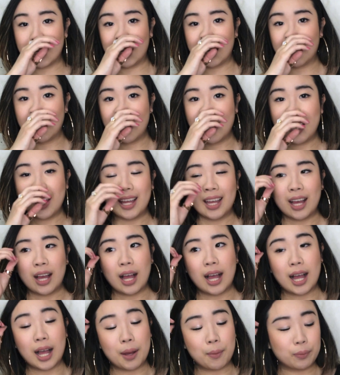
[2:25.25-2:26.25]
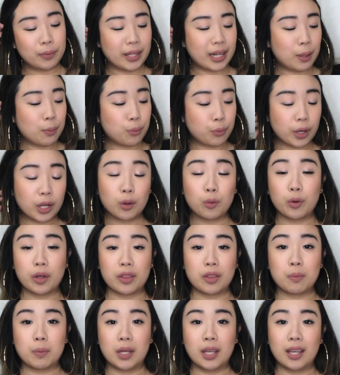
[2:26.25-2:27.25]
see that I bring
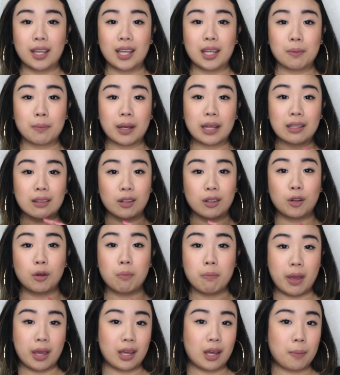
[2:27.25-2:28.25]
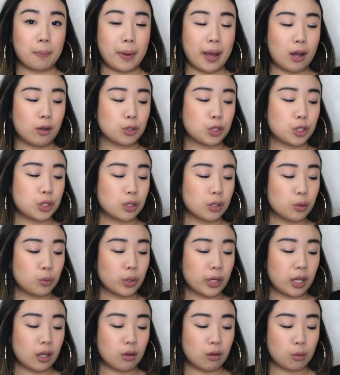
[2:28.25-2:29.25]
with me in my little makeup pouch
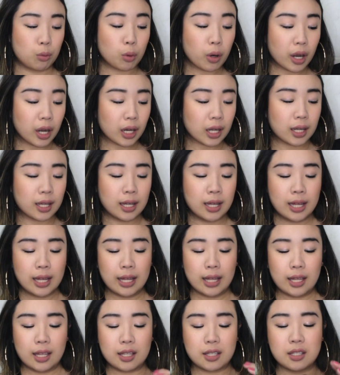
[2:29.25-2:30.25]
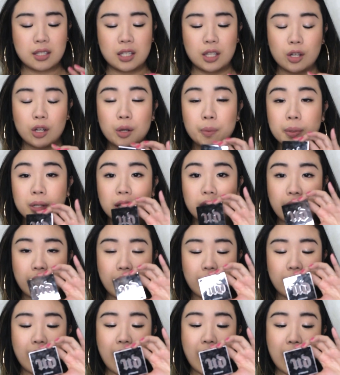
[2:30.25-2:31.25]
when I go to work is the Urban
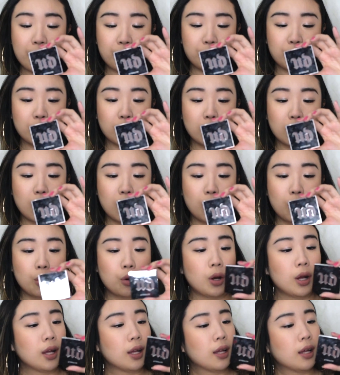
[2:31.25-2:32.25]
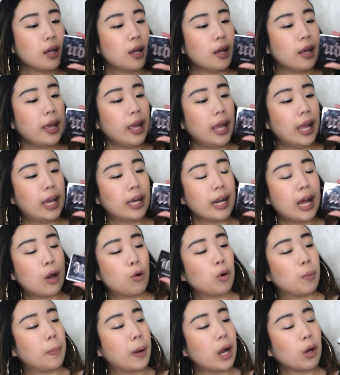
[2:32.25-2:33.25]
Decay Afterglow
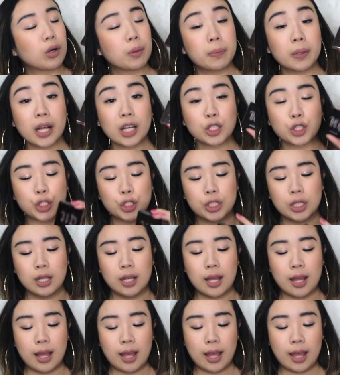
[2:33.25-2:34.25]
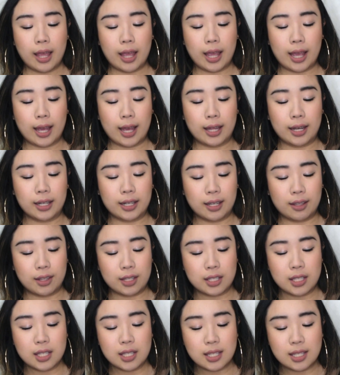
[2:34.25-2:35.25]
8-Hour Powder Blush. And
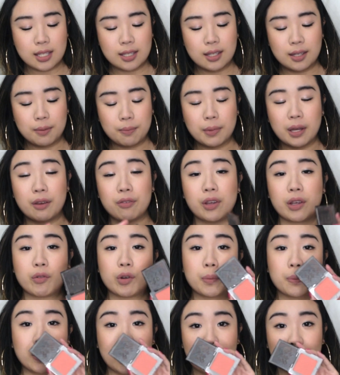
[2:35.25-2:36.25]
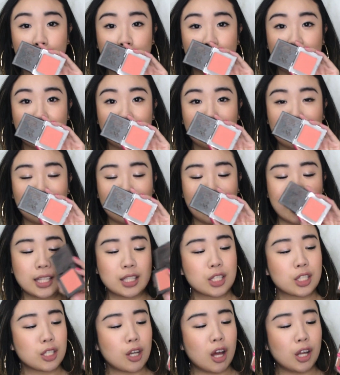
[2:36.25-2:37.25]
this is my favorite blush.
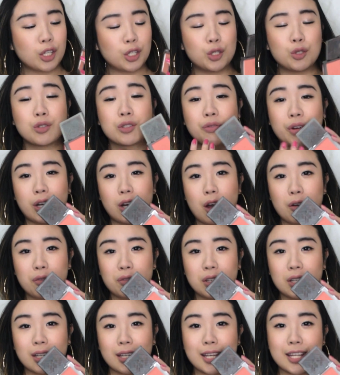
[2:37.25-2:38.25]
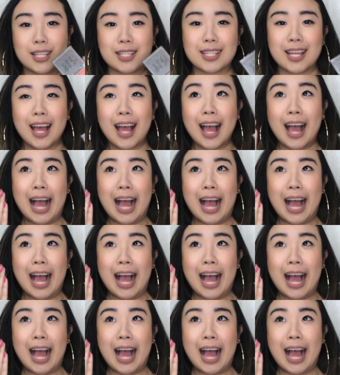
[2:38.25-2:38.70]
It's not used very often because